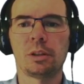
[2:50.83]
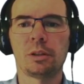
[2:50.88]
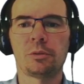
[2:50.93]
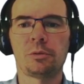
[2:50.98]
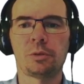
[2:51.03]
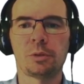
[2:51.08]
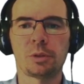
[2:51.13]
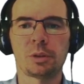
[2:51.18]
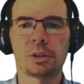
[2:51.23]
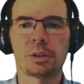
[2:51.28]

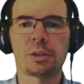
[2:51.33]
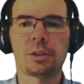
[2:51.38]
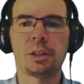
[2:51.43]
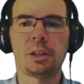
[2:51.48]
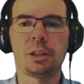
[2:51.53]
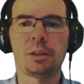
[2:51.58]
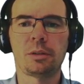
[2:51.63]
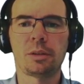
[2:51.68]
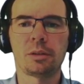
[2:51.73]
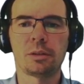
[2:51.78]
for the
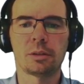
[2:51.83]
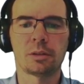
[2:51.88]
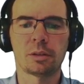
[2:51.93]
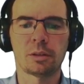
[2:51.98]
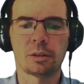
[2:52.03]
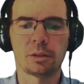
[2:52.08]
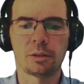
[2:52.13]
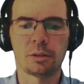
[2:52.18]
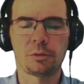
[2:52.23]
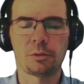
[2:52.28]
state
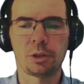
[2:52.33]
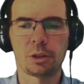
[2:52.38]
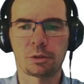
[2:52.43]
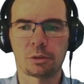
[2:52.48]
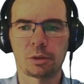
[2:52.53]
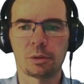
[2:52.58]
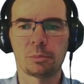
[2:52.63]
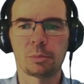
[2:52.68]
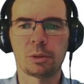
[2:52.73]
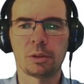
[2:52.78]

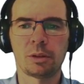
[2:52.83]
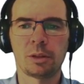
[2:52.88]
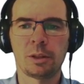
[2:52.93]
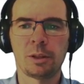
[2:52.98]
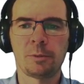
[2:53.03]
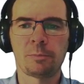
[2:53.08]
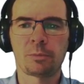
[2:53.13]
variable.